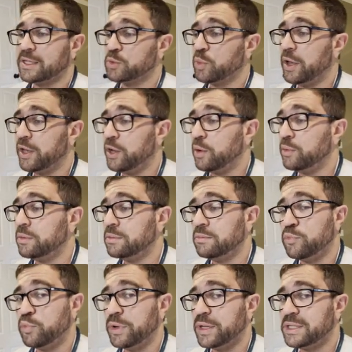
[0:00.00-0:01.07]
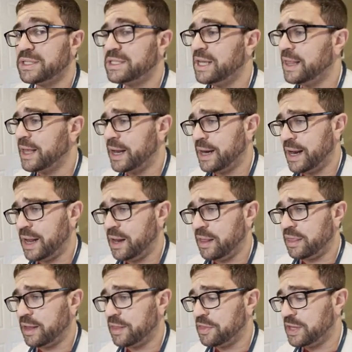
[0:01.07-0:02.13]
You don't really see that in anything
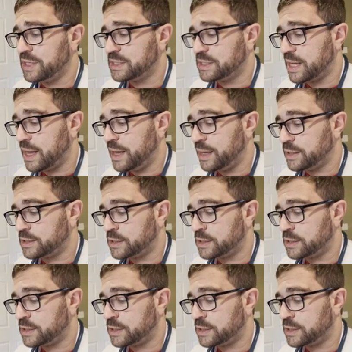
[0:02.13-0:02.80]
these days.